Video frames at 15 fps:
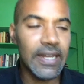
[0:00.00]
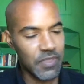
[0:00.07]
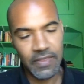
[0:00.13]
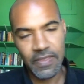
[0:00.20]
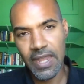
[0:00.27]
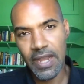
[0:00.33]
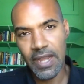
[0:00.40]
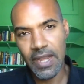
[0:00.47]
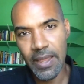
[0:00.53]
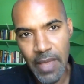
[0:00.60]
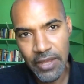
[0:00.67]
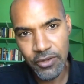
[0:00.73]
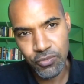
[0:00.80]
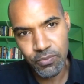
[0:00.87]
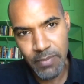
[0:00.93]
something that I,
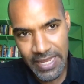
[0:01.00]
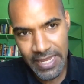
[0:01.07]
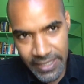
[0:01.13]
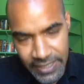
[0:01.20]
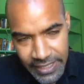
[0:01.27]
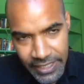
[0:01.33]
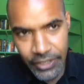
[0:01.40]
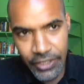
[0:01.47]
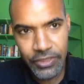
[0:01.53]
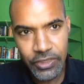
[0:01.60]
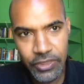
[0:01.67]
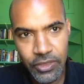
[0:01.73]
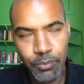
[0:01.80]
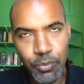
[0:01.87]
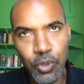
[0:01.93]
I make clear
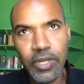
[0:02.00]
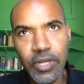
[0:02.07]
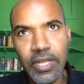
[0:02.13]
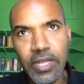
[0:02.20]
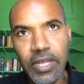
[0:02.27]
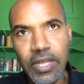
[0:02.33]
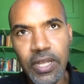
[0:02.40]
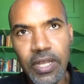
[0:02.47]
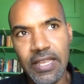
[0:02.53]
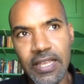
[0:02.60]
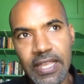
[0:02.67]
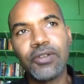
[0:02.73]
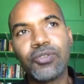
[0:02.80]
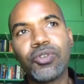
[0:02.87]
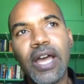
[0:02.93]
in the book uh, in the
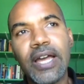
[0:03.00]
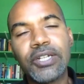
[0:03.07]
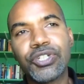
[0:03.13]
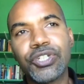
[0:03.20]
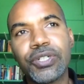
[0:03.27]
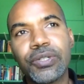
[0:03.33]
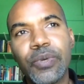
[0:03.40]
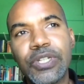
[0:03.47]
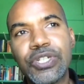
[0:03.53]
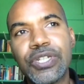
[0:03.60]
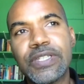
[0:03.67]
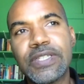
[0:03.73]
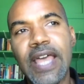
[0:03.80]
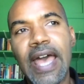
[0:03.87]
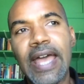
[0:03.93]
introduction, which
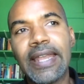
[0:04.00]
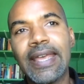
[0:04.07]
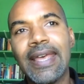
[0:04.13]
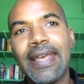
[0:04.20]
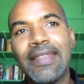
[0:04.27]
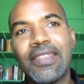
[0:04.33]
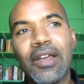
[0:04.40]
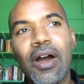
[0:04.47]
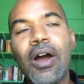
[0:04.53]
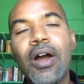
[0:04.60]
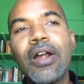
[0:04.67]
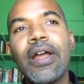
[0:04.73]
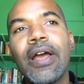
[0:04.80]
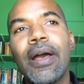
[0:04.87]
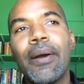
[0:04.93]
is that there
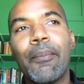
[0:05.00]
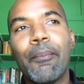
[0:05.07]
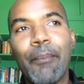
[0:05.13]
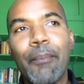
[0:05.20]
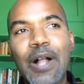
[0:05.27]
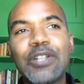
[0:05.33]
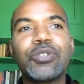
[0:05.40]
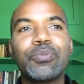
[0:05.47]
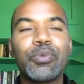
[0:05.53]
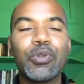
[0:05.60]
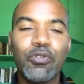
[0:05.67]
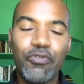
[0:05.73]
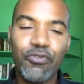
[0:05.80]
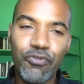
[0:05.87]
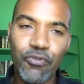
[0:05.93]
are
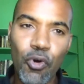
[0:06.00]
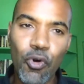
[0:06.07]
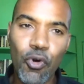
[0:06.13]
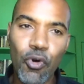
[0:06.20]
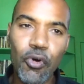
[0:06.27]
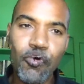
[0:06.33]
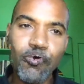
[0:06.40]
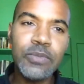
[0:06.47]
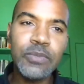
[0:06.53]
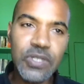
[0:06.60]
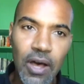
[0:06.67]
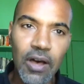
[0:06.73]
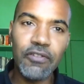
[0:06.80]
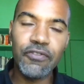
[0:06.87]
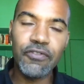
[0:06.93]
multiple forms
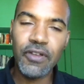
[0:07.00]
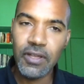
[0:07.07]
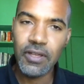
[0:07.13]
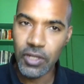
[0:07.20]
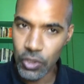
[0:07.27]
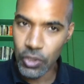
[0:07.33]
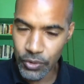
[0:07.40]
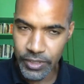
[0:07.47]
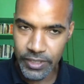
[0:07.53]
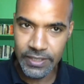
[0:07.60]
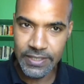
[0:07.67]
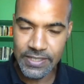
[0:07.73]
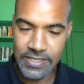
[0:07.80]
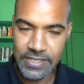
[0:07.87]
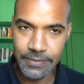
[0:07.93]
of
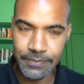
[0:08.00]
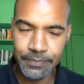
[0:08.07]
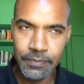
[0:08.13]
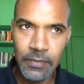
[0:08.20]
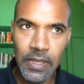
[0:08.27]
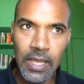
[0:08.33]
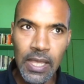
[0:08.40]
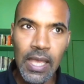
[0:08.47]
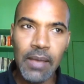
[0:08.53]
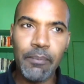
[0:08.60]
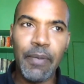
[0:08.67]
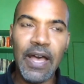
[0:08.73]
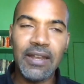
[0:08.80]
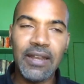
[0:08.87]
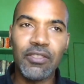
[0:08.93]
colonialism,
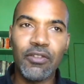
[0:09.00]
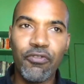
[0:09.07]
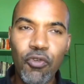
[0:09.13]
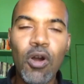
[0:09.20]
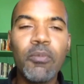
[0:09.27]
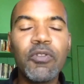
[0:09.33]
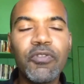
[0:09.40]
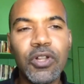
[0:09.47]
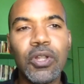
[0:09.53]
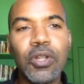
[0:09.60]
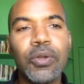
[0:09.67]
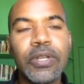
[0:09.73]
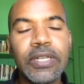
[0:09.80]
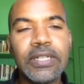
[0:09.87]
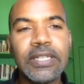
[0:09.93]
but the form of
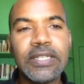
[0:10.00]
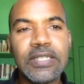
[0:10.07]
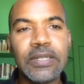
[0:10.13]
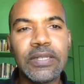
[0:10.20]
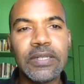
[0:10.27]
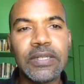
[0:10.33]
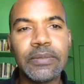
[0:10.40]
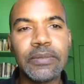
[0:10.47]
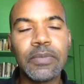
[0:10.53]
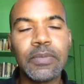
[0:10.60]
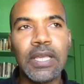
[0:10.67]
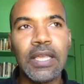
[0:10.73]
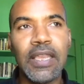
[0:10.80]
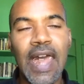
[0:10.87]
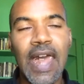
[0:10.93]
colonialism
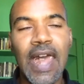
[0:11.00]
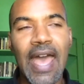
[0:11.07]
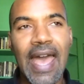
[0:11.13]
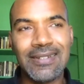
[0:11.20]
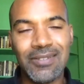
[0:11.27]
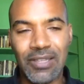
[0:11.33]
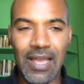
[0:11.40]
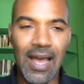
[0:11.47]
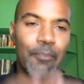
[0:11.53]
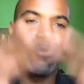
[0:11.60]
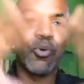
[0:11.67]
that the